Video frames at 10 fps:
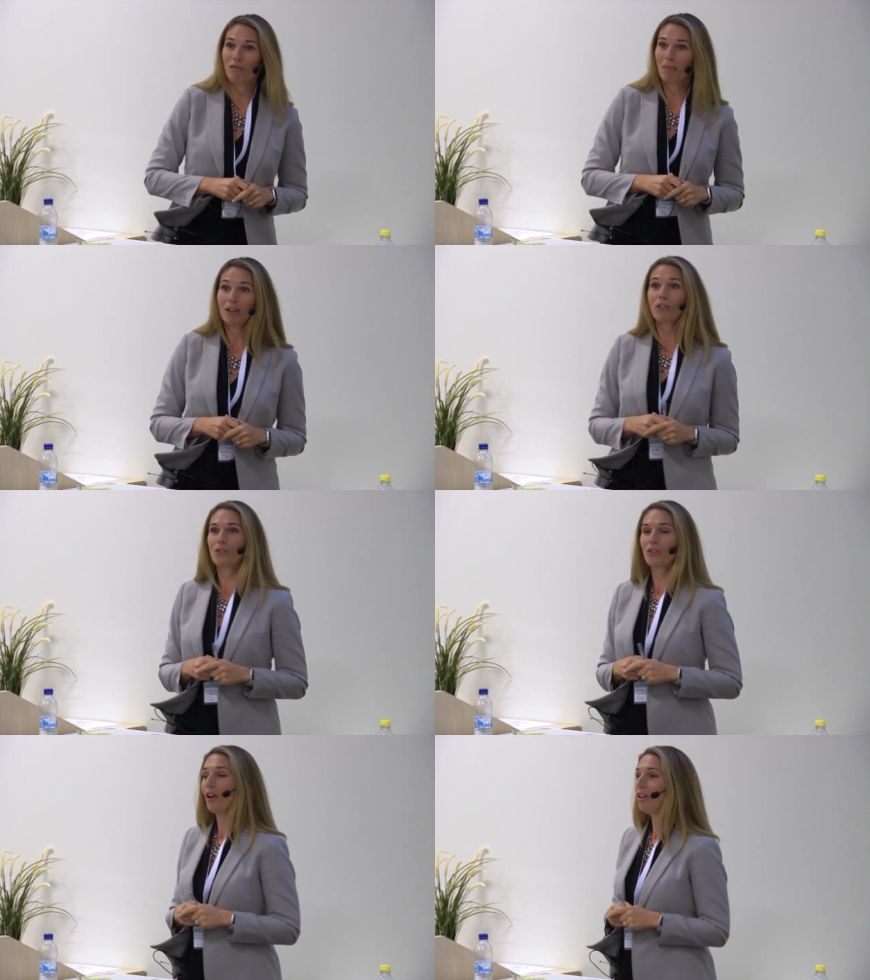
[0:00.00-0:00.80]
of
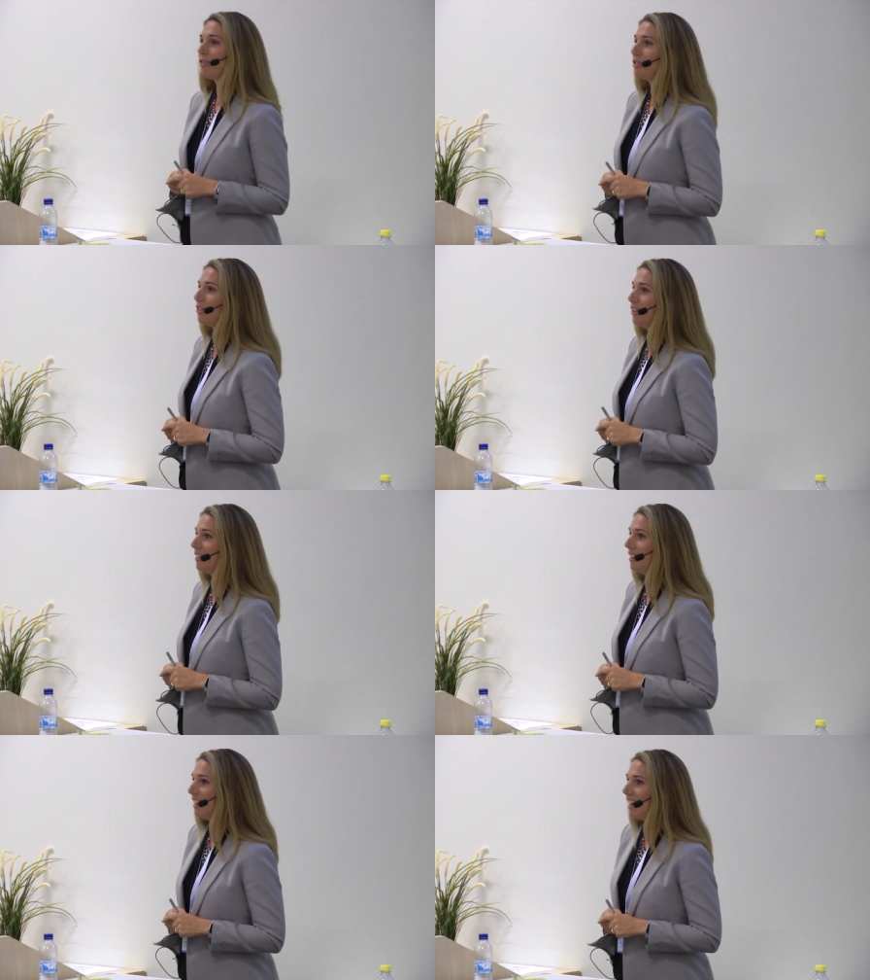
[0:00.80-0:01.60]
Microsoft,
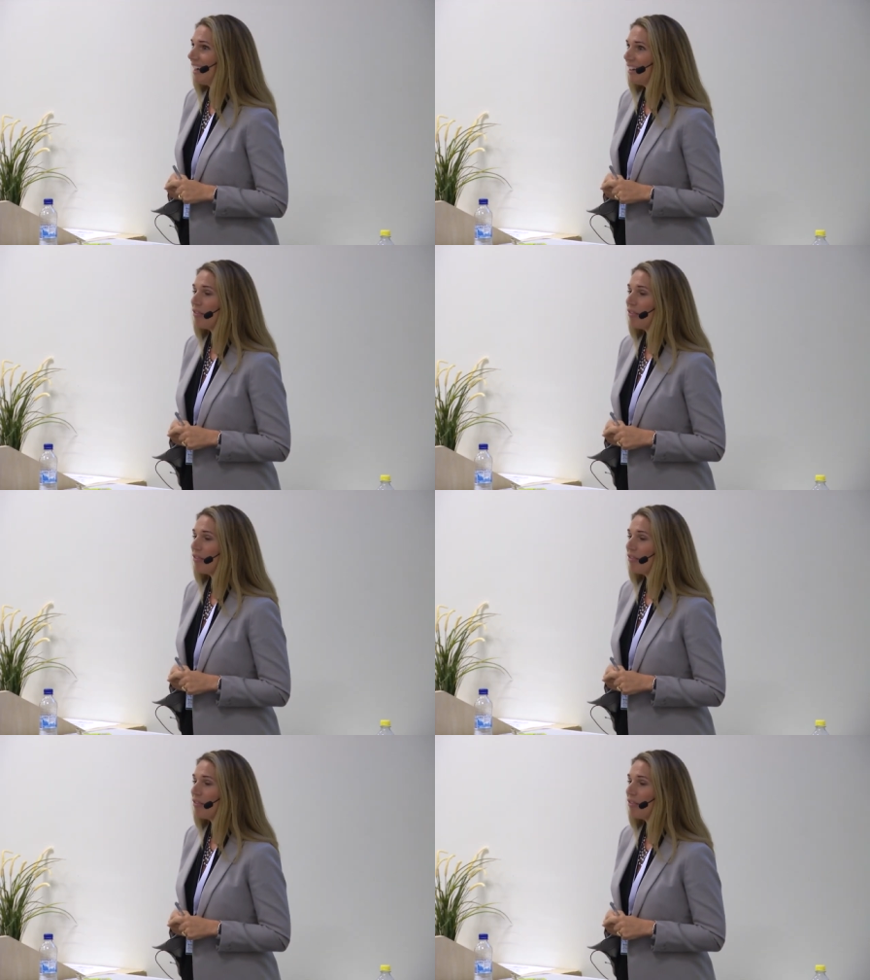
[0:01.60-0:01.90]
uh,